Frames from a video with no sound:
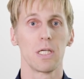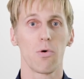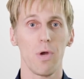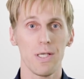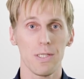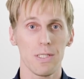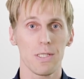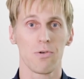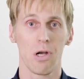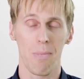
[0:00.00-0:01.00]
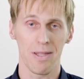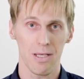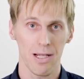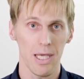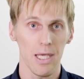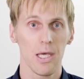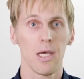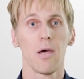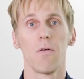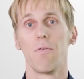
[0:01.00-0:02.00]
decreases dramatically
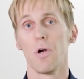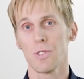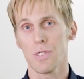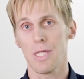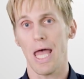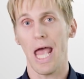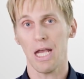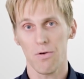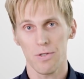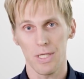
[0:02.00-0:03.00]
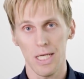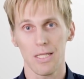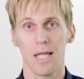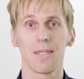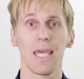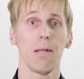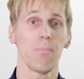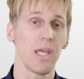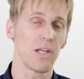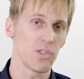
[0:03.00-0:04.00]
versus the accuracy that
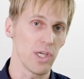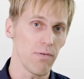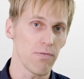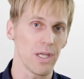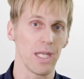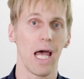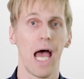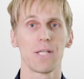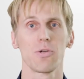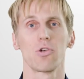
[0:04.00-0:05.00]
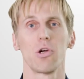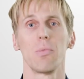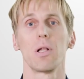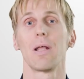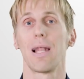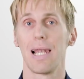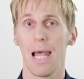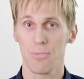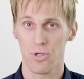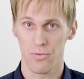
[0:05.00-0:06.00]
can be achieved in isothermal lab